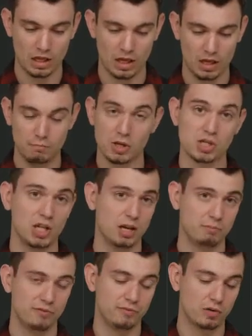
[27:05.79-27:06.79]
And much
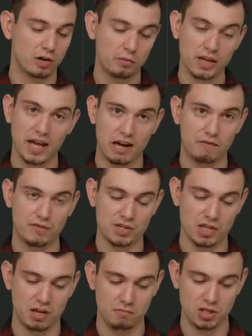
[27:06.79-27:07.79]
like before, we have
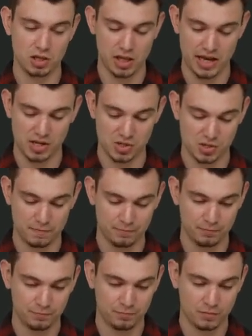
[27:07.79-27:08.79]
this empty class.
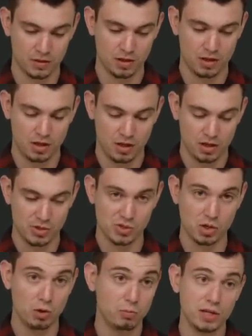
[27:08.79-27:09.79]

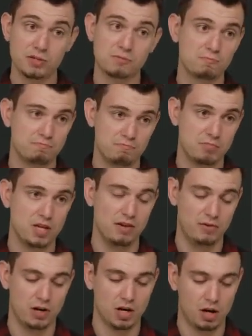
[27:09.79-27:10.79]
So let's
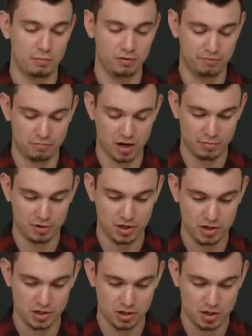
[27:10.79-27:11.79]
give it a couple of
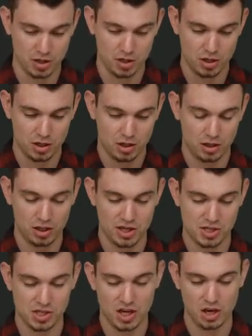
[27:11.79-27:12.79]
properties.
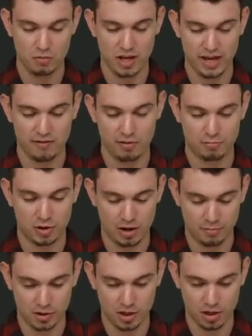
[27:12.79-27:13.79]
Let's say we have a
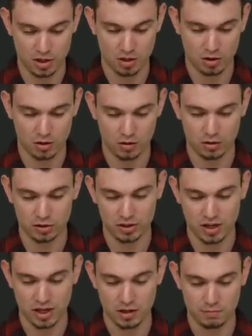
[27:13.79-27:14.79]
property called
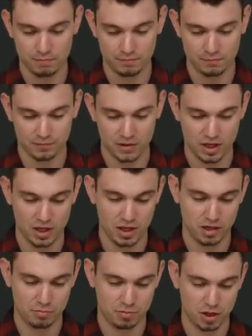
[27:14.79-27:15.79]
name
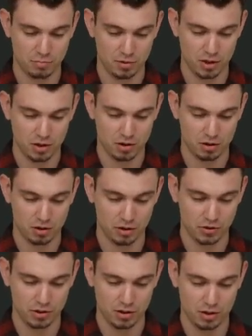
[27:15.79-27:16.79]
and a property
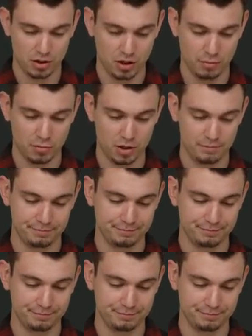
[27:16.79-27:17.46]
called number.